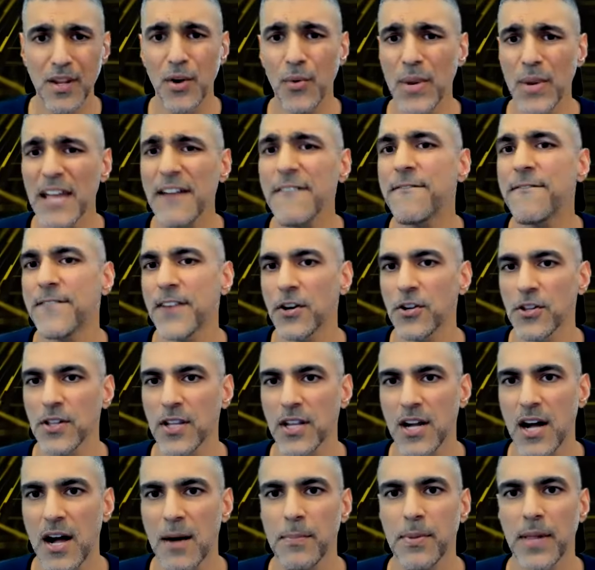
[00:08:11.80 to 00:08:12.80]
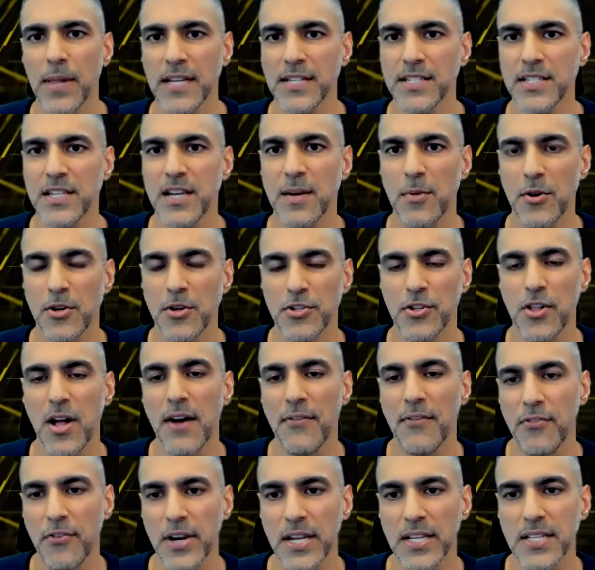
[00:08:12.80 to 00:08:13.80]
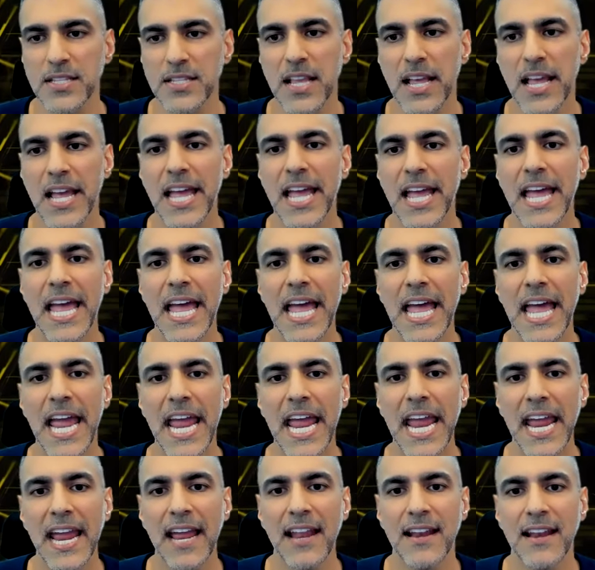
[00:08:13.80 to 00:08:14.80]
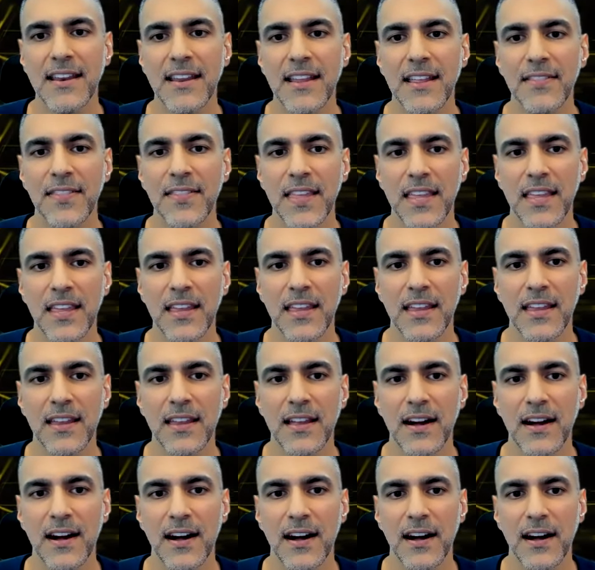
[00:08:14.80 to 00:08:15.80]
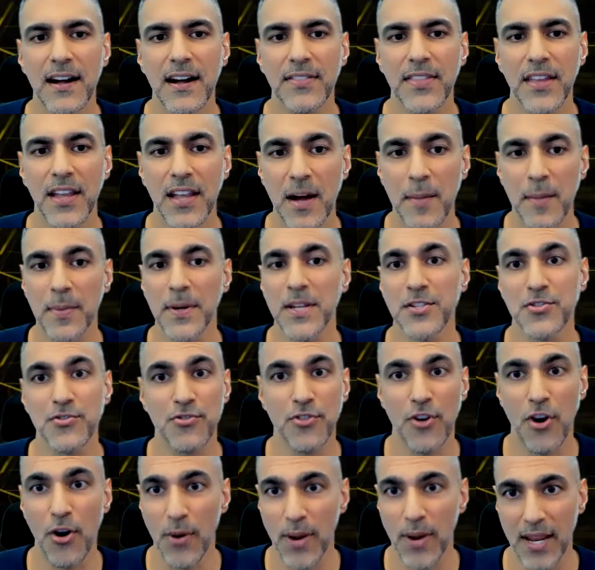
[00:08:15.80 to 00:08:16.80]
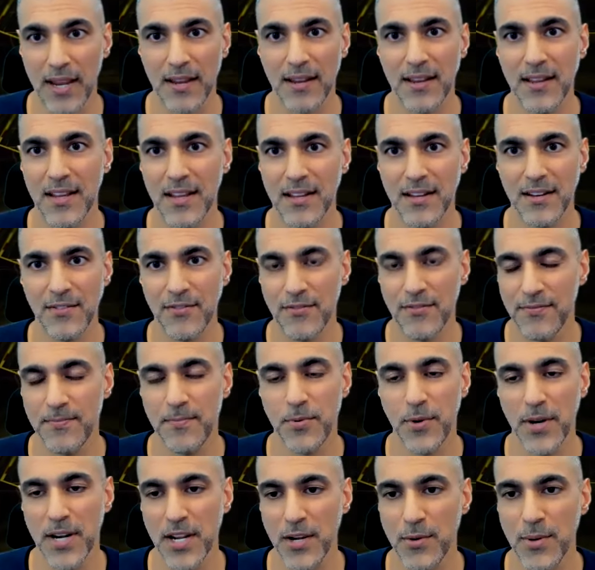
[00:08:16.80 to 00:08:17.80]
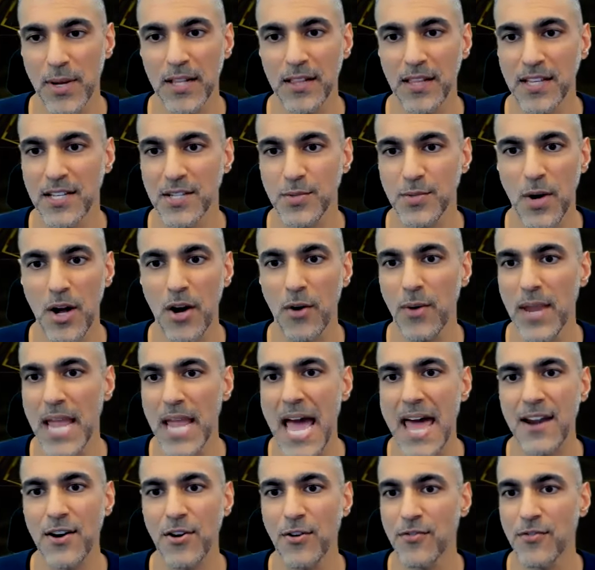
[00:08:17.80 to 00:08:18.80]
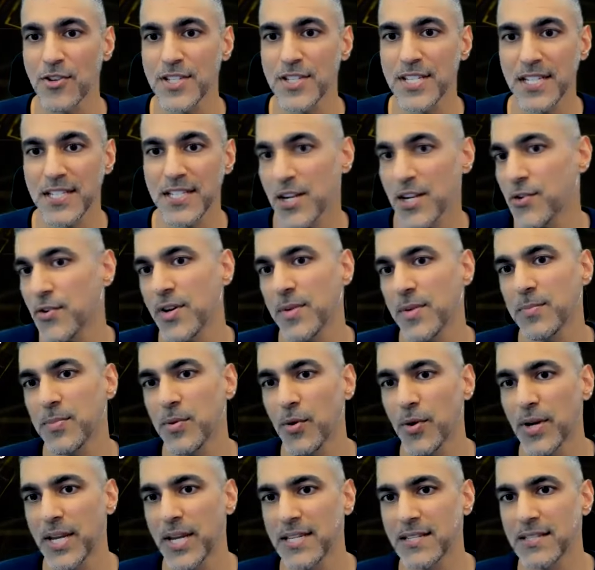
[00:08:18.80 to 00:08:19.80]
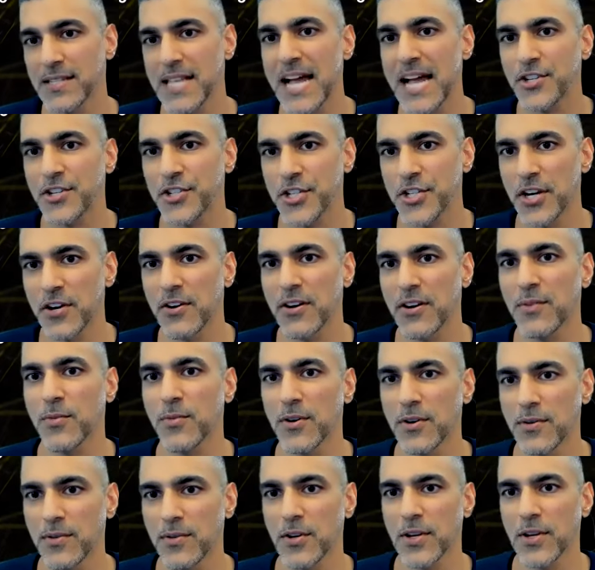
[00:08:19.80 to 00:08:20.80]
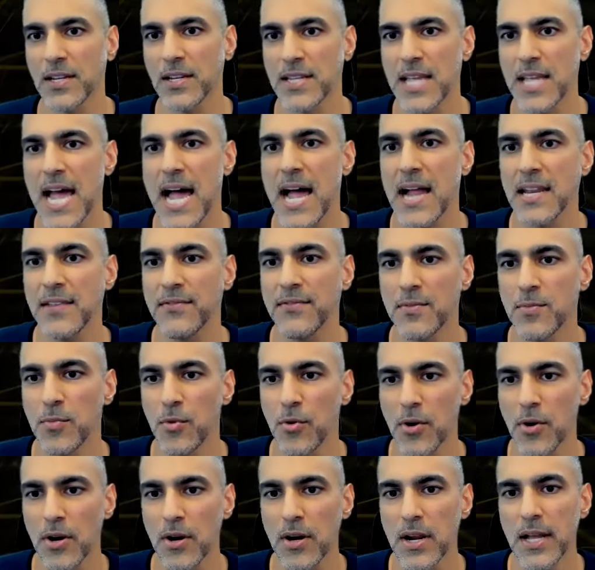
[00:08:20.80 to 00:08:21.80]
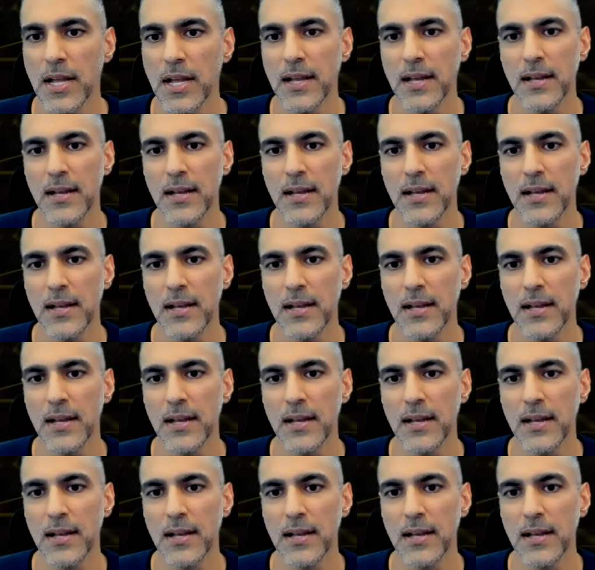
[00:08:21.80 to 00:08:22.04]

We have fairly complex commercial offerings. And the uh, the company's growing pretty quickly as well. We added over 600 employees last year, and we're looking to add even more